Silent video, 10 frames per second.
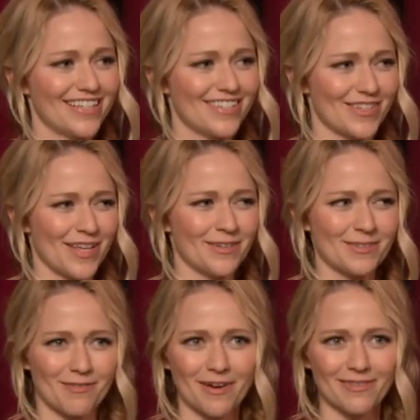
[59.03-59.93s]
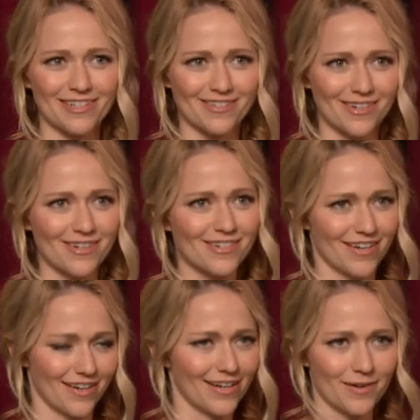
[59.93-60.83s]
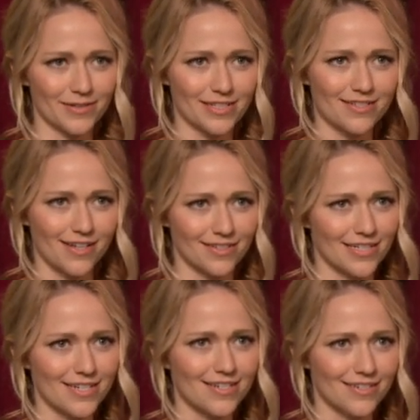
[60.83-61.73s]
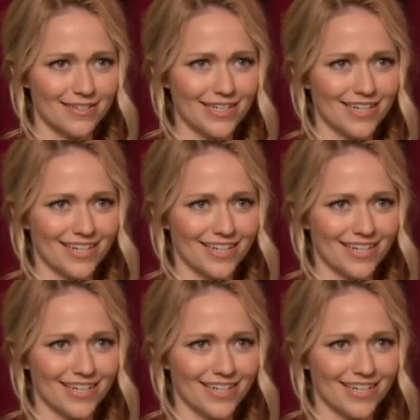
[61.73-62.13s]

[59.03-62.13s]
So that was my research. and I got really sucked into it.